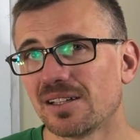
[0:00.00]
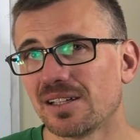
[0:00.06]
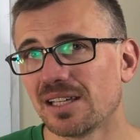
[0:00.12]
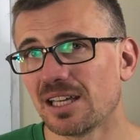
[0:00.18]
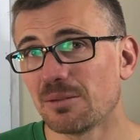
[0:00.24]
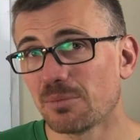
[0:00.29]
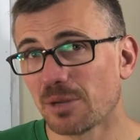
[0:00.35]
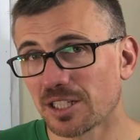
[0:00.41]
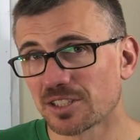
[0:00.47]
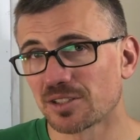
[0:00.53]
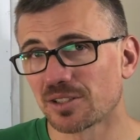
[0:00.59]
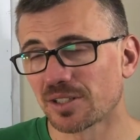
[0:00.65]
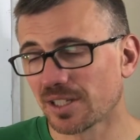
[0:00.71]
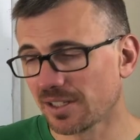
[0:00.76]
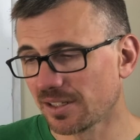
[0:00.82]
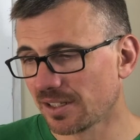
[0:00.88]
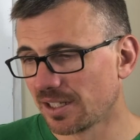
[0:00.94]
my
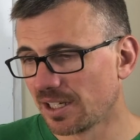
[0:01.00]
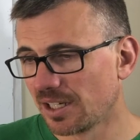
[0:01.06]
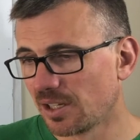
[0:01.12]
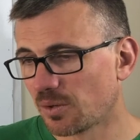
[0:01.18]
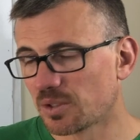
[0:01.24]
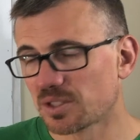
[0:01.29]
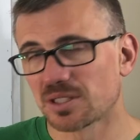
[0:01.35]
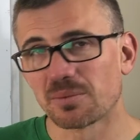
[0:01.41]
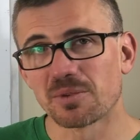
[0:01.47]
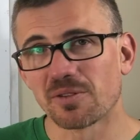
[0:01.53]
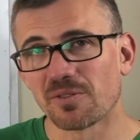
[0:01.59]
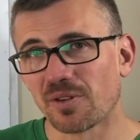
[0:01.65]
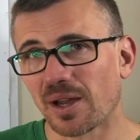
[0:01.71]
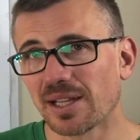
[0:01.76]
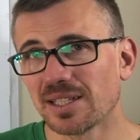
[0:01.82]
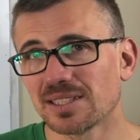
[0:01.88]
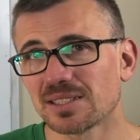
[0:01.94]
circuit, or some
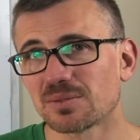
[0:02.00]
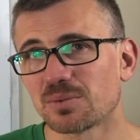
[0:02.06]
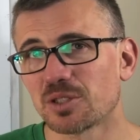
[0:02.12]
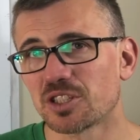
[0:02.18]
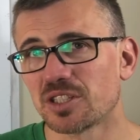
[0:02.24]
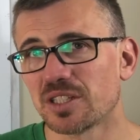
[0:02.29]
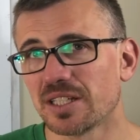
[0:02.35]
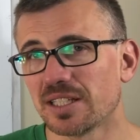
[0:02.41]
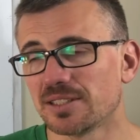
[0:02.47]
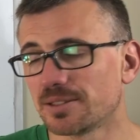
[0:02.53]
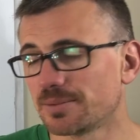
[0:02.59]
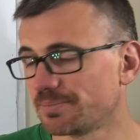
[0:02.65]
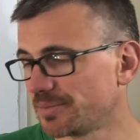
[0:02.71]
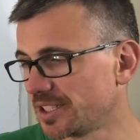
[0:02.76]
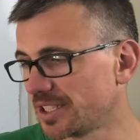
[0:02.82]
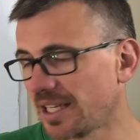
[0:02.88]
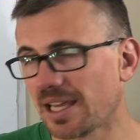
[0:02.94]
device which needs,
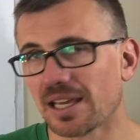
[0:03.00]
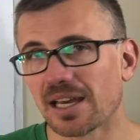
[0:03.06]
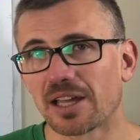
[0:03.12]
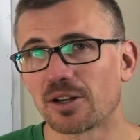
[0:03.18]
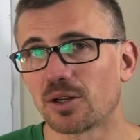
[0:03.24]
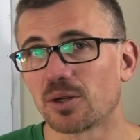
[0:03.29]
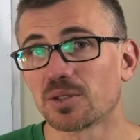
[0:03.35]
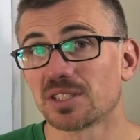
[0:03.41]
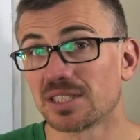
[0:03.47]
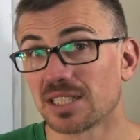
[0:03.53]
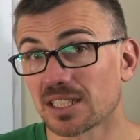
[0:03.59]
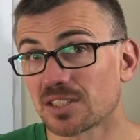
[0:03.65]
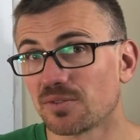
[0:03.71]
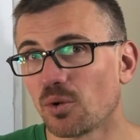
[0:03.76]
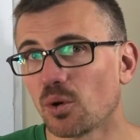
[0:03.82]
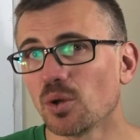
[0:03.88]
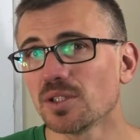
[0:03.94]
say, I don't know, 6
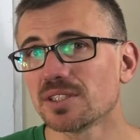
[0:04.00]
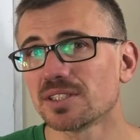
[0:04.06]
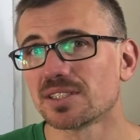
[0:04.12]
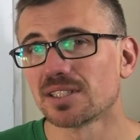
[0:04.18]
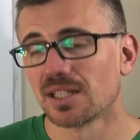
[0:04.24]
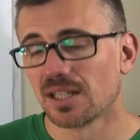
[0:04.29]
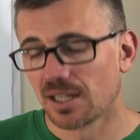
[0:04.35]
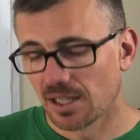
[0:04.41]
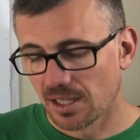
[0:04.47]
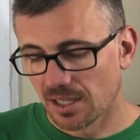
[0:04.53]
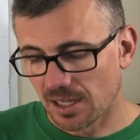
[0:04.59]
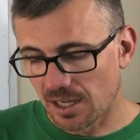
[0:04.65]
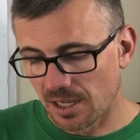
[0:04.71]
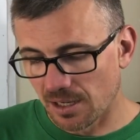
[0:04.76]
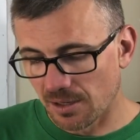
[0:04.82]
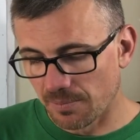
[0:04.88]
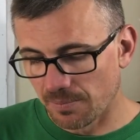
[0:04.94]
volts,
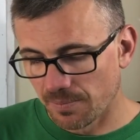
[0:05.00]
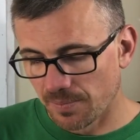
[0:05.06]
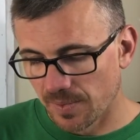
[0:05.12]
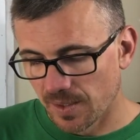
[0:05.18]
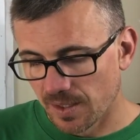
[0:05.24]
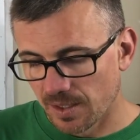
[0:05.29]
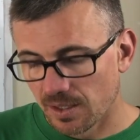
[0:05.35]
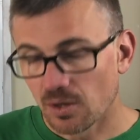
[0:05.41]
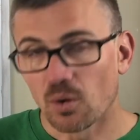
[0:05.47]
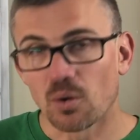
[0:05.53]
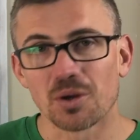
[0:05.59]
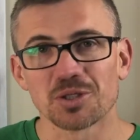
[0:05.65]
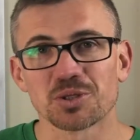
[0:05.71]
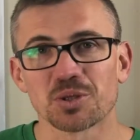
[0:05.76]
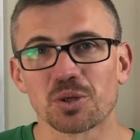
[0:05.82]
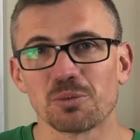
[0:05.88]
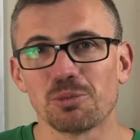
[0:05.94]
or
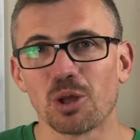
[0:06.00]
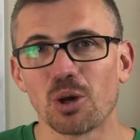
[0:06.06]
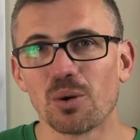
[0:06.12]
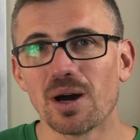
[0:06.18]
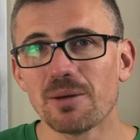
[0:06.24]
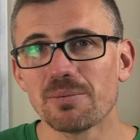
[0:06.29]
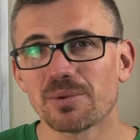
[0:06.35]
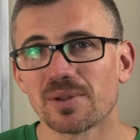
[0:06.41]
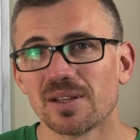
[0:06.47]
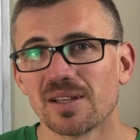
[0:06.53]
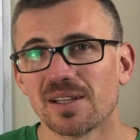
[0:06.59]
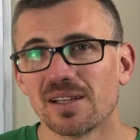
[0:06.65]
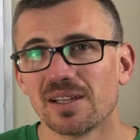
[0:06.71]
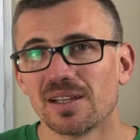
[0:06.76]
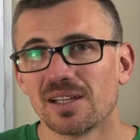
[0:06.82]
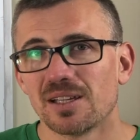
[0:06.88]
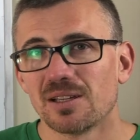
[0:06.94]
else it'll blow up.
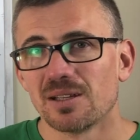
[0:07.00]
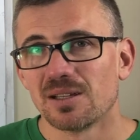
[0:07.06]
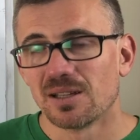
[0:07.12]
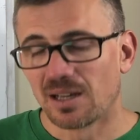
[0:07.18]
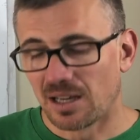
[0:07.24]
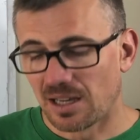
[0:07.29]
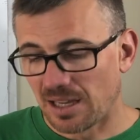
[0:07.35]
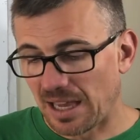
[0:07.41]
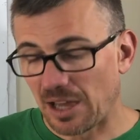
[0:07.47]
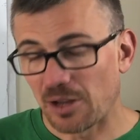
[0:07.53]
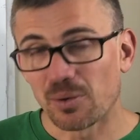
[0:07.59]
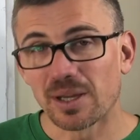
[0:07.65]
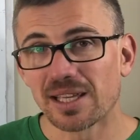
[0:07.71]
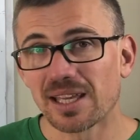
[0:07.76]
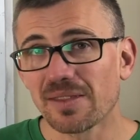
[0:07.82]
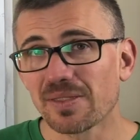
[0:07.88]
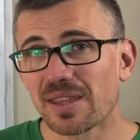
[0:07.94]
How do I
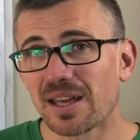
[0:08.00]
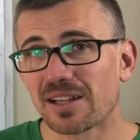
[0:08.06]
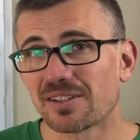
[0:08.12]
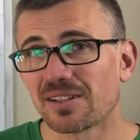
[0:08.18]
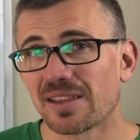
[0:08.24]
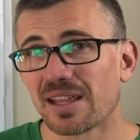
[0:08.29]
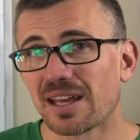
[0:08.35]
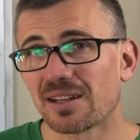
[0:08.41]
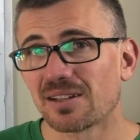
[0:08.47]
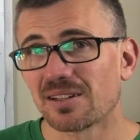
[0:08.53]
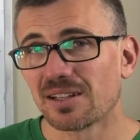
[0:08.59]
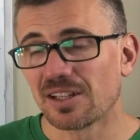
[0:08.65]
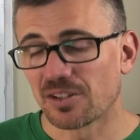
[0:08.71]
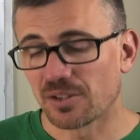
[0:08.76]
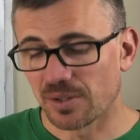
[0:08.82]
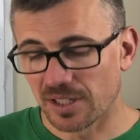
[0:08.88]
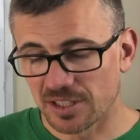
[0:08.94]
get that to that
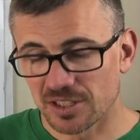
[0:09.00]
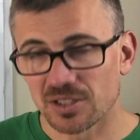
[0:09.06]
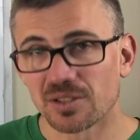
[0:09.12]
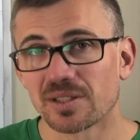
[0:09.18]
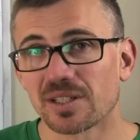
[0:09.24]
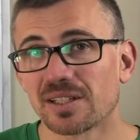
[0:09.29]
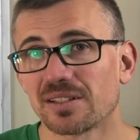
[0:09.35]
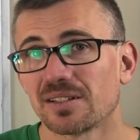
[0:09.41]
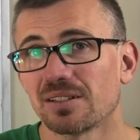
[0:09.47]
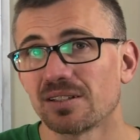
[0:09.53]
integrated circuit